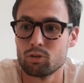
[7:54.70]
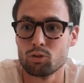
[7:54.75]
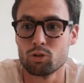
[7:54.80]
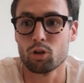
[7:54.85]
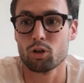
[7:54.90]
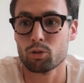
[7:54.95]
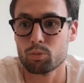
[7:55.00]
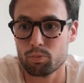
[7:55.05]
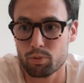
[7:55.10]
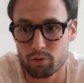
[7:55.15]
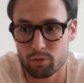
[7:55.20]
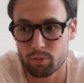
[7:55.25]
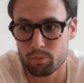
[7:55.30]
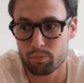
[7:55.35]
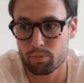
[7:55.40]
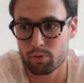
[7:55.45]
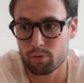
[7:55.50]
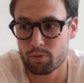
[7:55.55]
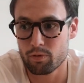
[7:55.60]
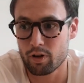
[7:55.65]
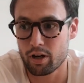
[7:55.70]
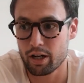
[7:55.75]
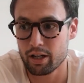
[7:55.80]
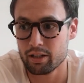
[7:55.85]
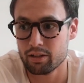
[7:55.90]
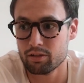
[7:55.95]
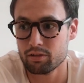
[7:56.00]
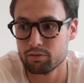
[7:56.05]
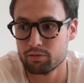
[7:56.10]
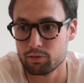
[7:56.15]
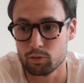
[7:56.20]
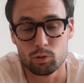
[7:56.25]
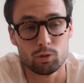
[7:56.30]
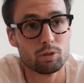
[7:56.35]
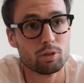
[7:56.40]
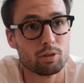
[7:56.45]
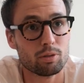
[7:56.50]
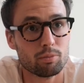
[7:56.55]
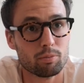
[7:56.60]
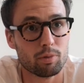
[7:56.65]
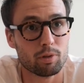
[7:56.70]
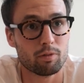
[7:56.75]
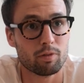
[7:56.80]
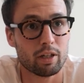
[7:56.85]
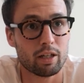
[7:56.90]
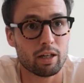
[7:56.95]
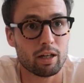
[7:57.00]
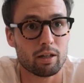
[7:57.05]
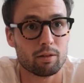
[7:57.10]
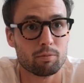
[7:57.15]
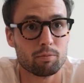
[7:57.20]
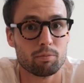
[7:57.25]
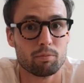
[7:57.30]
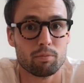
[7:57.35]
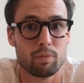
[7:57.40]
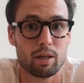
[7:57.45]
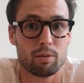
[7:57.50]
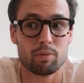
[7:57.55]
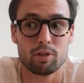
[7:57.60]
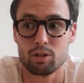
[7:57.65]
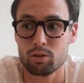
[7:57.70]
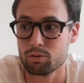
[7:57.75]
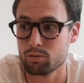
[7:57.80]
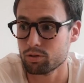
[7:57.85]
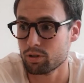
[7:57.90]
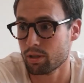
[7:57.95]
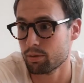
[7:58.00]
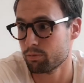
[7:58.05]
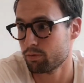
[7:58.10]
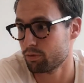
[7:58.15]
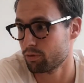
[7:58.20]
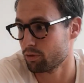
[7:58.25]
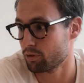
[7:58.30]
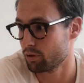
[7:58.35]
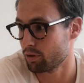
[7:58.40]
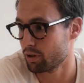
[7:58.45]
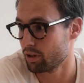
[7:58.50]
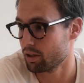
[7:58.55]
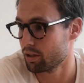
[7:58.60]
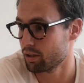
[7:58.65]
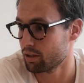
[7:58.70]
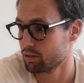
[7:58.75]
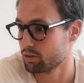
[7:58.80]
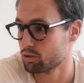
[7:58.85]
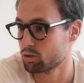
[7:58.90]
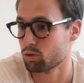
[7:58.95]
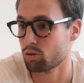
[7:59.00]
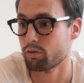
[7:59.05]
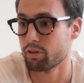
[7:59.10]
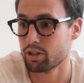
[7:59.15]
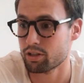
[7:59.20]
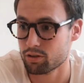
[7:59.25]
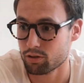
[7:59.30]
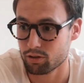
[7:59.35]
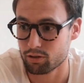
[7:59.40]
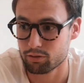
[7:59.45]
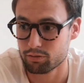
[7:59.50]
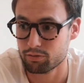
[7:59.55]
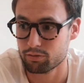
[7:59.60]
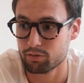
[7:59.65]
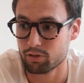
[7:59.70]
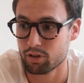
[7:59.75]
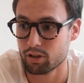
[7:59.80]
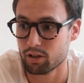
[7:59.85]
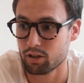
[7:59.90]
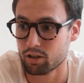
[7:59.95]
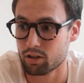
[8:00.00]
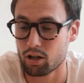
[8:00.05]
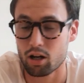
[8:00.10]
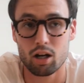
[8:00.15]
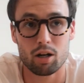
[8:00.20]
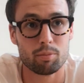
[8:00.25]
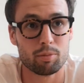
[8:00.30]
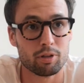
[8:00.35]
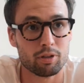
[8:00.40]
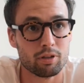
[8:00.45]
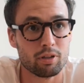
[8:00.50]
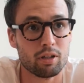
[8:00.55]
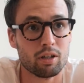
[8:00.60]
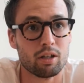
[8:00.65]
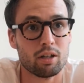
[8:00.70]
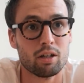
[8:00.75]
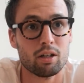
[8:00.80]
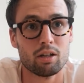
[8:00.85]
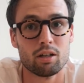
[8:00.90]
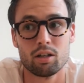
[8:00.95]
do not provide food, but we can maybe use them for storage of carbon,